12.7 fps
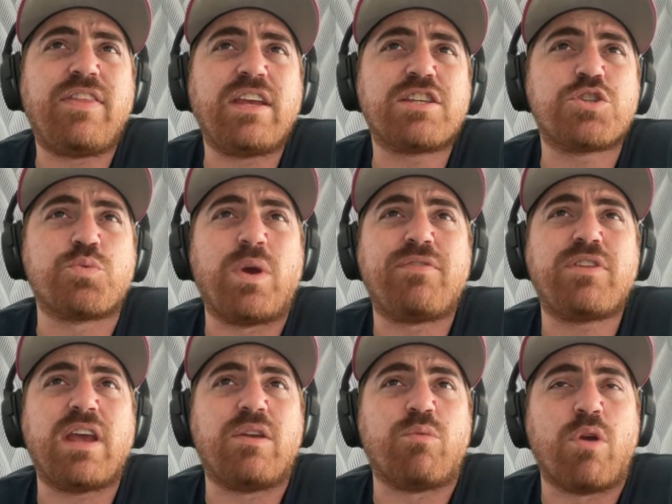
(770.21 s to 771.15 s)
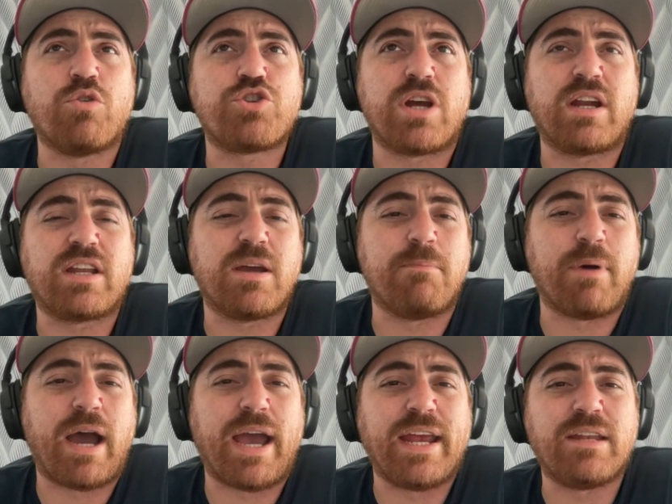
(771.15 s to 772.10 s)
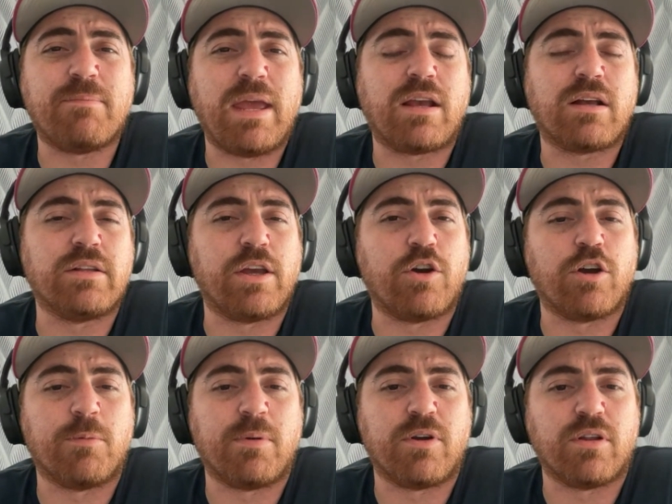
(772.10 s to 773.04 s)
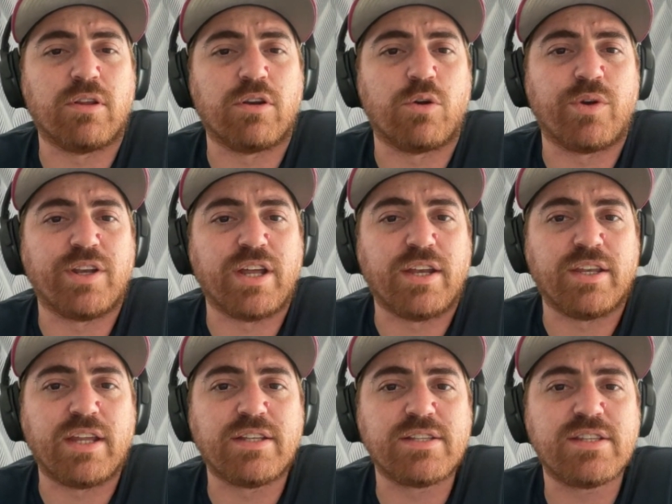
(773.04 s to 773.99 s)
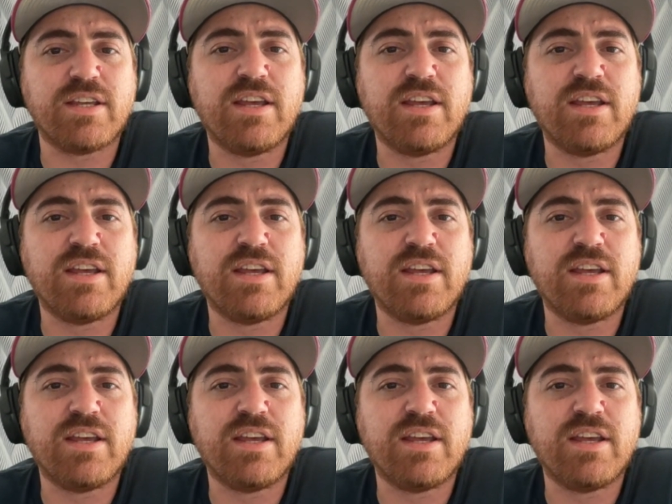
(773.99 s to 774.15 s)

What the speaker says: Swift and Roschon combined make Khalil Herbert a little redundant.